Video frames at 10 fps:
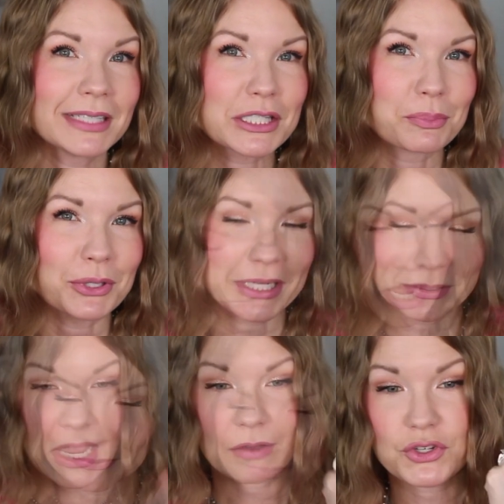It's pretty.
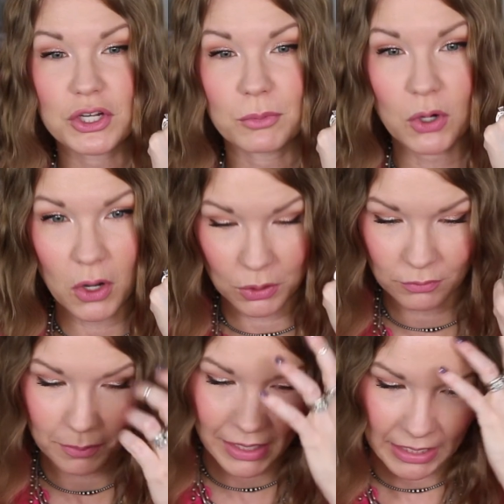I have shimmer all
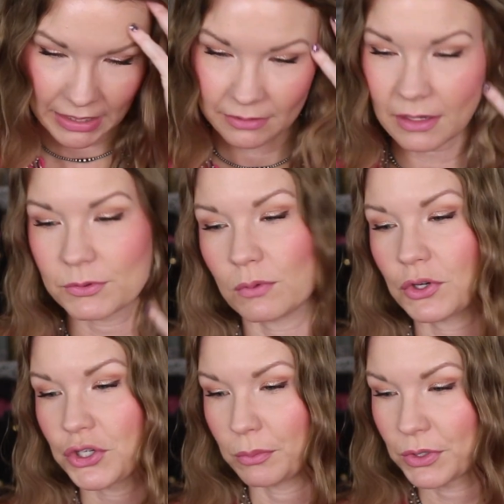over my hand,
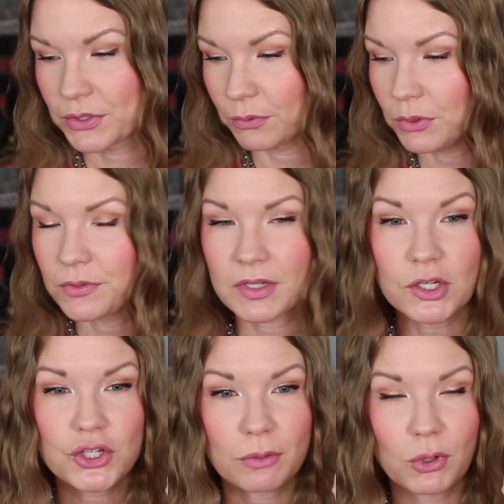leftover shimmer. So if you see
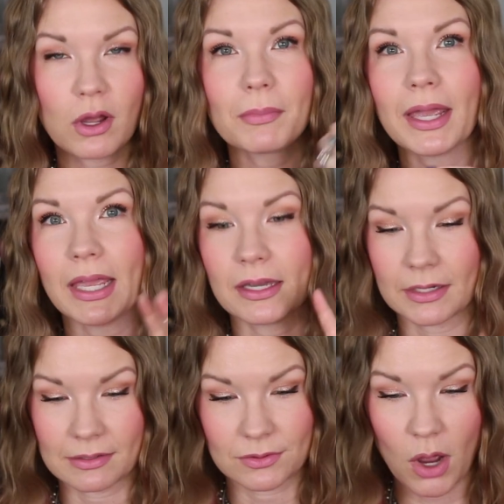shimmer on my
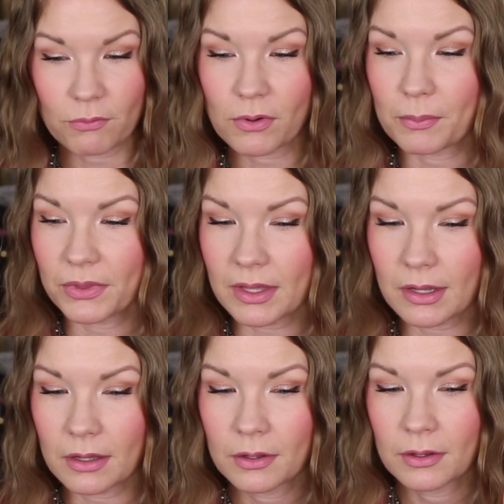hand, it's not from
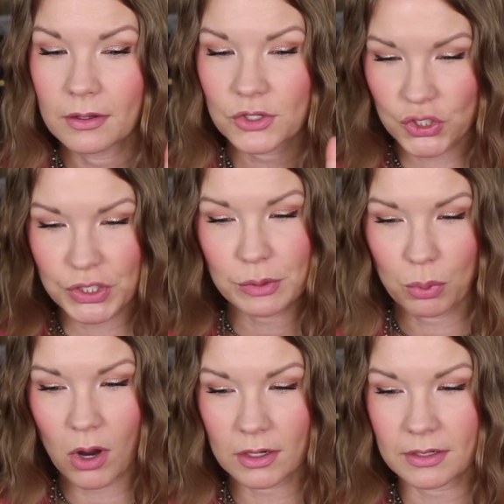the Cheek
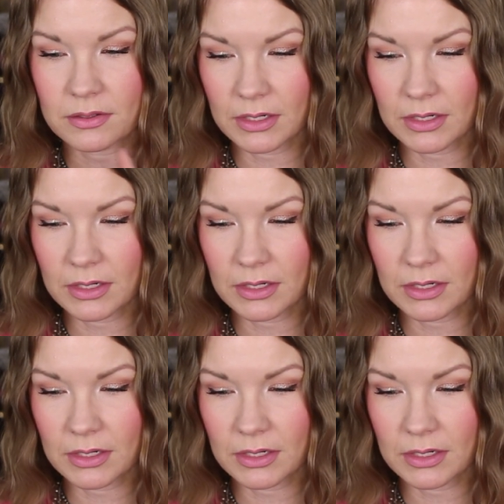products.